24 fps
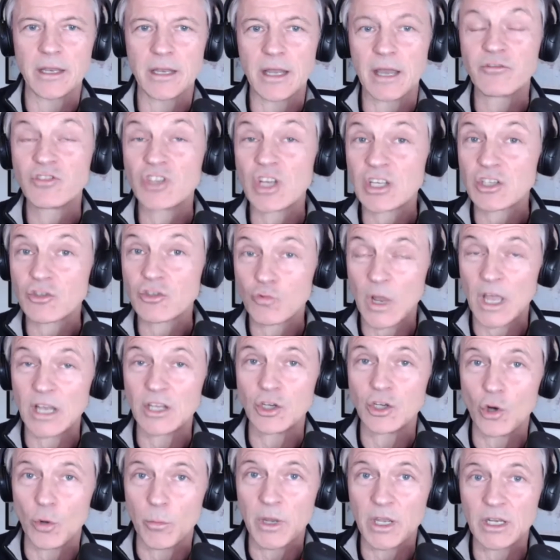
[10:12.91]
And I've just read
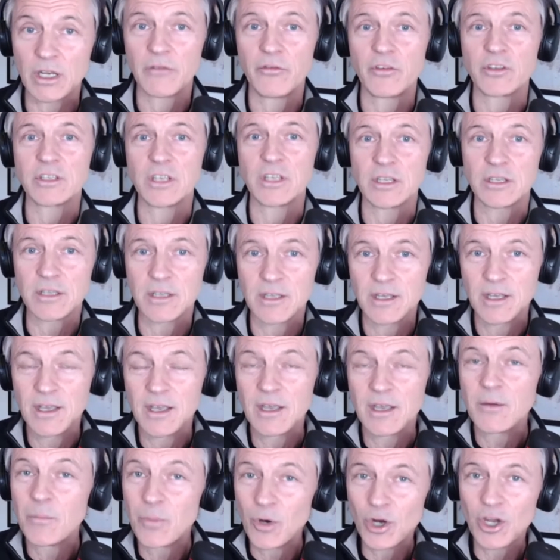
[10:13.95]
your magnificent
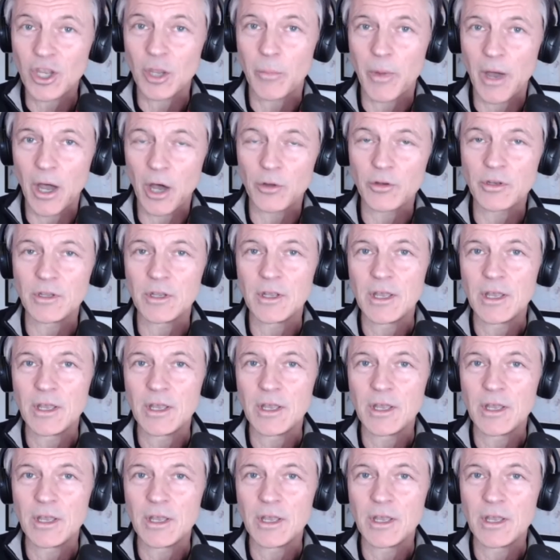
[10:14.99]
book about